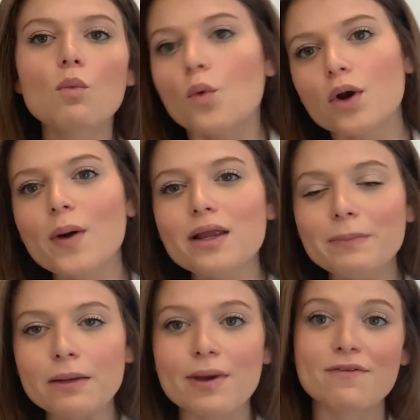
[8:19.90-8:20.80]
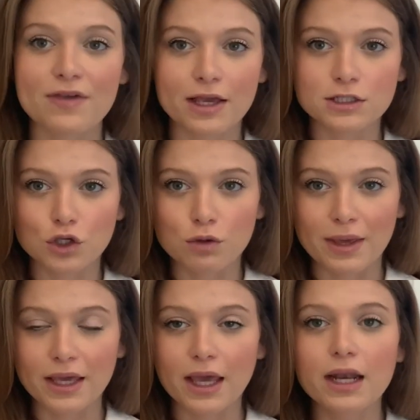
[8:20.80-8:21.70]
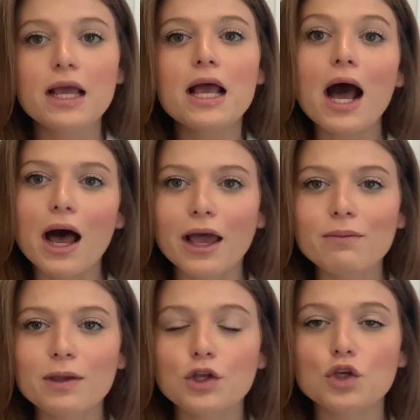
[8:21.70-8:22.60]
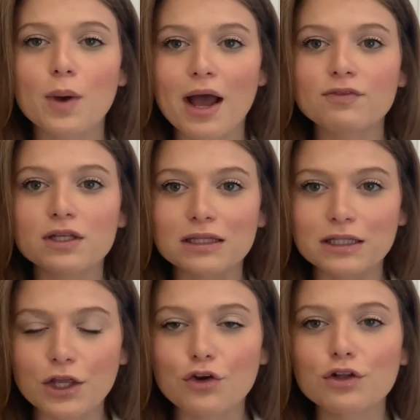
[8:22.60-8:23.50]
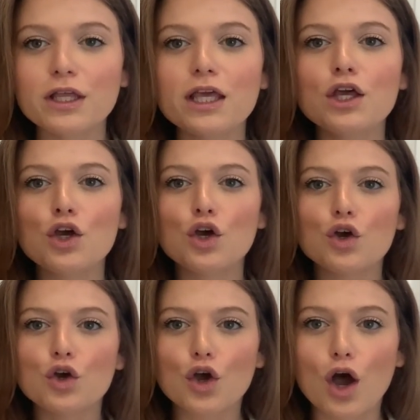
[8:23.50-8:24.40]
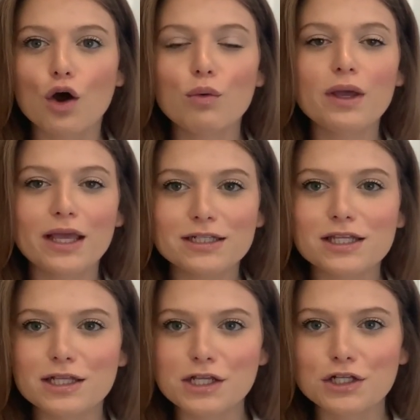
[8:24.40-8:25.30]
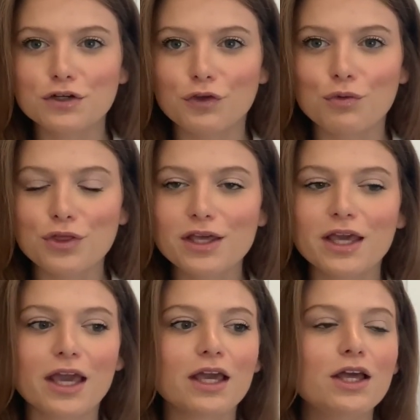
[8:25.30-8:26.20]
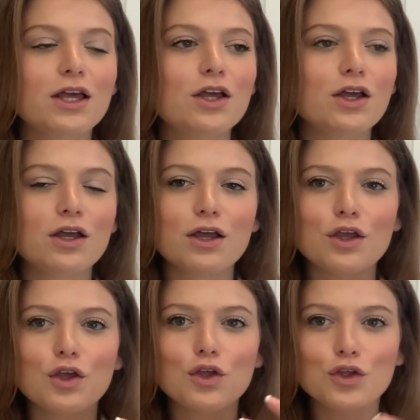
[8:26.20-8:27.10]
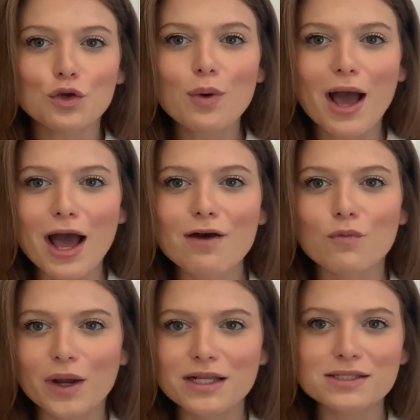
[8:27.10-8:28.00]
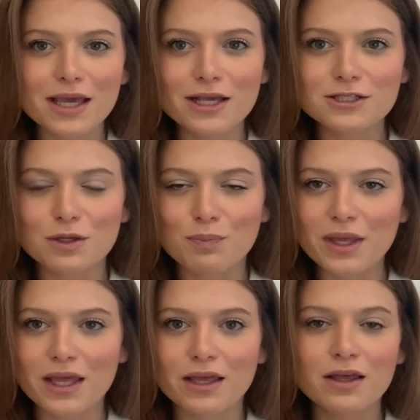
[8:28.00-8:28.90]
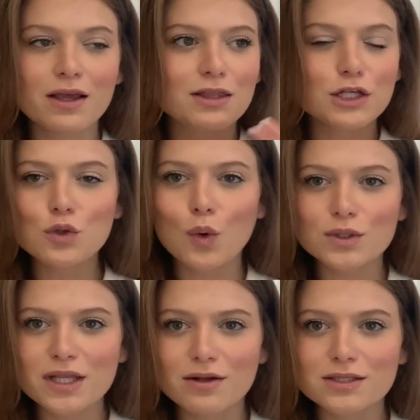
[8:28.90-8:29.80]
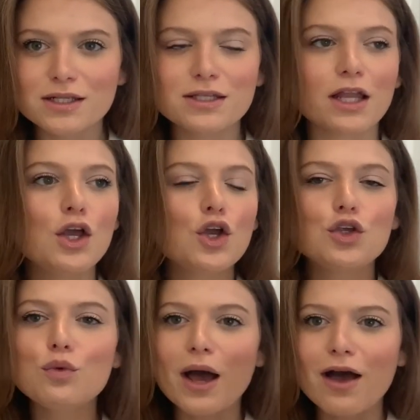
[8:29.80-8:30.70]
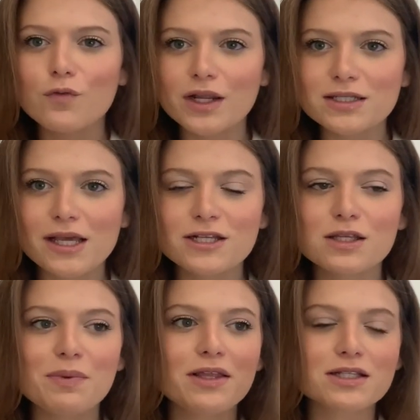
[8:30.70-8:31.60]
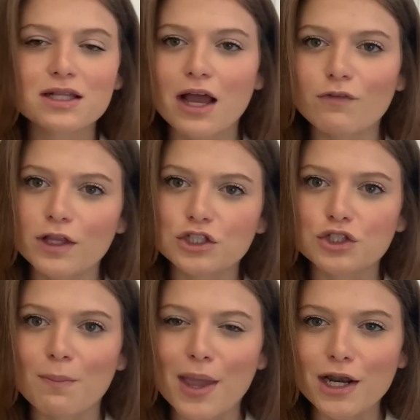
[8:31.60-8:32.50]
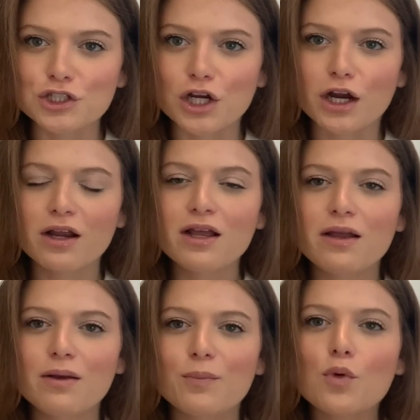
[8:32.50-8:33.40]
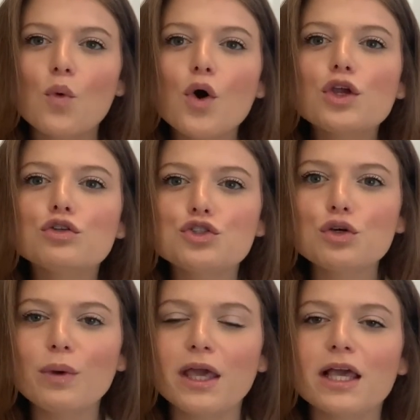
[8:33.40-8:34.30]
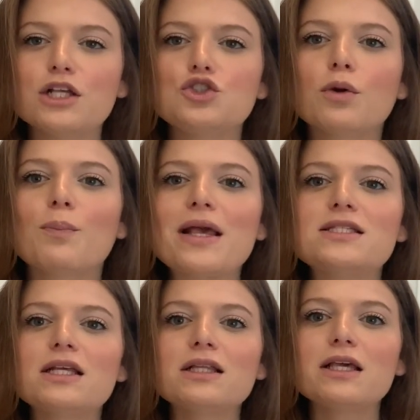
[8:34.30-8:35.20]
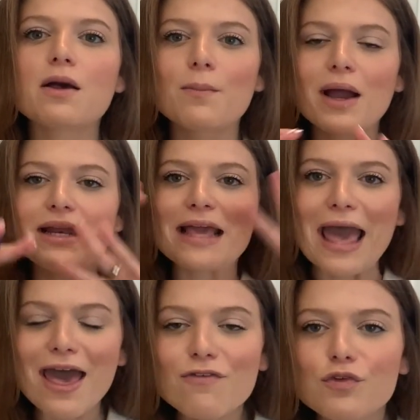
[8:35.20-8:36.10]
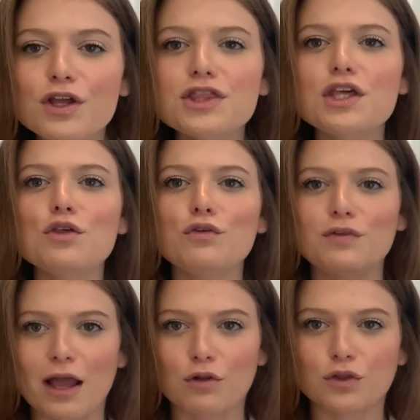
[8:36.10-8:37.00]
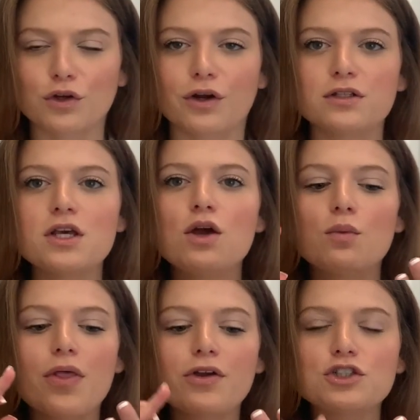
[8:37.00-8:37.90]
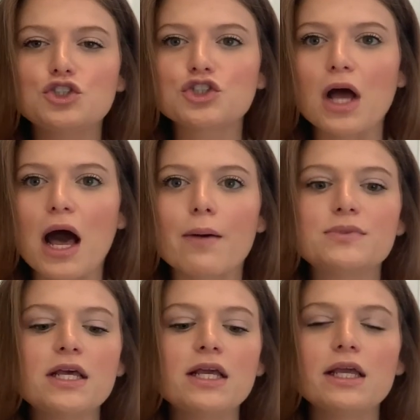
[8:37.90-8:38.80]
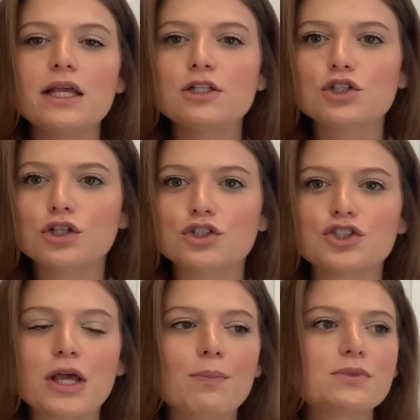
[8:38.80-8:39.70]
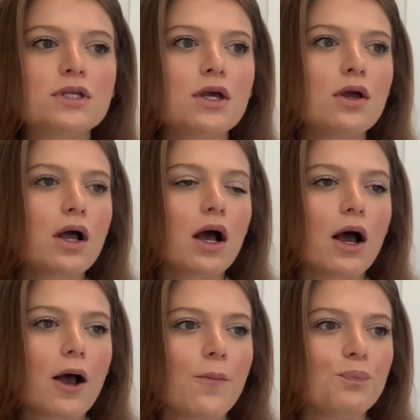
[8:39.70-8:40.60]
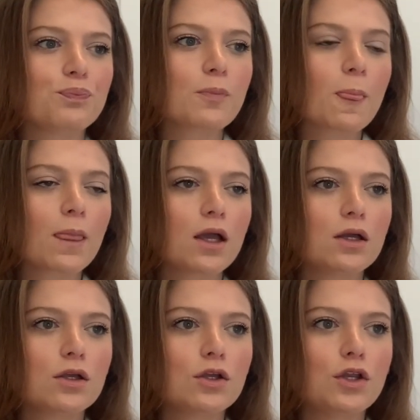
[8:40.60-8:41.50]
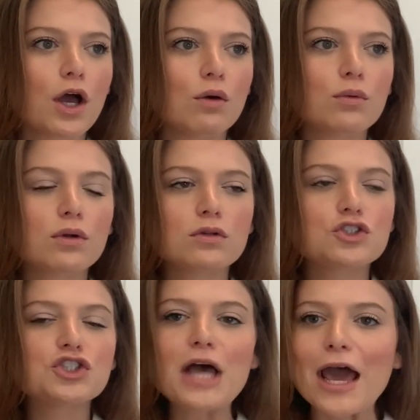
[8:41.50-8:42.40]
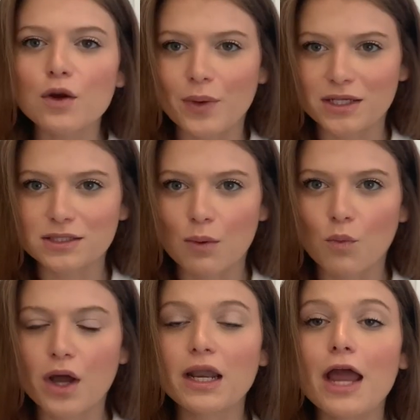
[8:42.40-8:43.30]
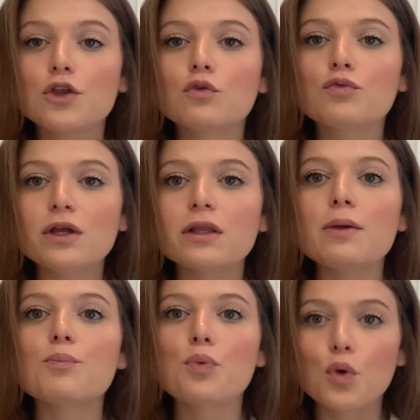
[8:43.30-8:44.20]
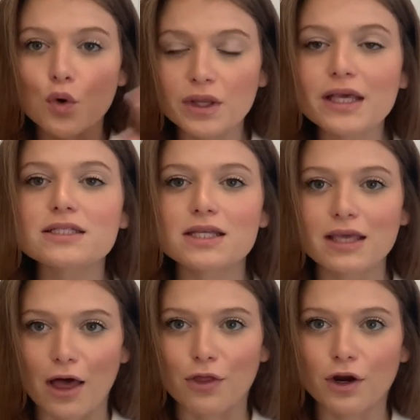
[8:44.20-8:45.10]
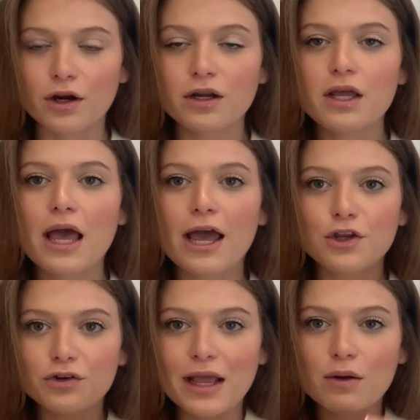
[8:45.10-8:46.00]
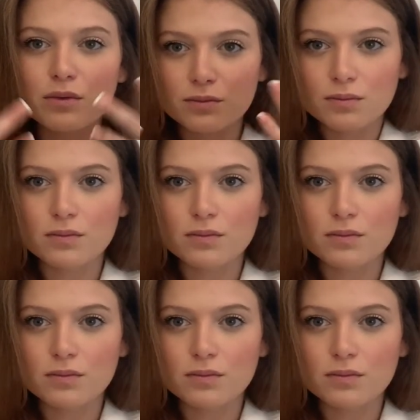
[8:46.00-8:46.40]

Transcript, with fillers: What do I mean by fake it till you make it? I mean, you have to literally go into this interview thinking you have what it takes to be this wholesale assistant. You have what it takes to be this client relationship manager. But all you're doing is you're basically combining everything you've now learned, whether it's jobs, internships, um, you know, shadowing someone, and you're really pulling it together and you're now